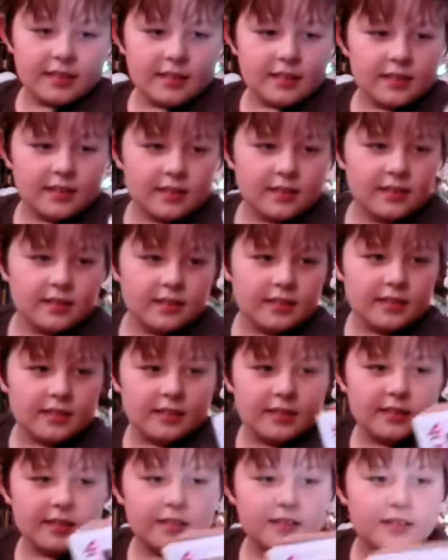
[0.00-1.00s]

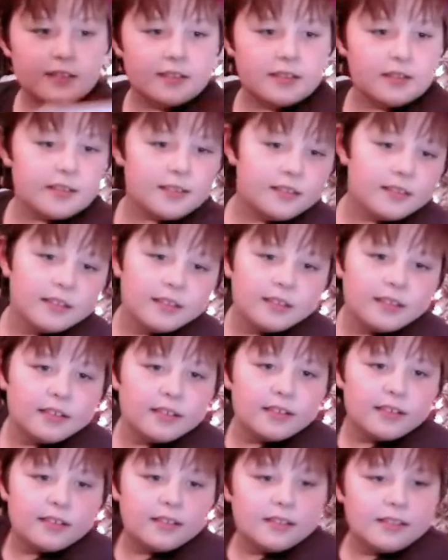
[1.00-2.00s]

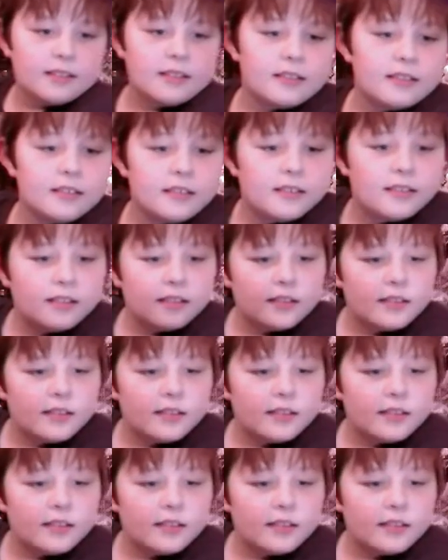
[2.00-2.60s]
The person shown says nothing.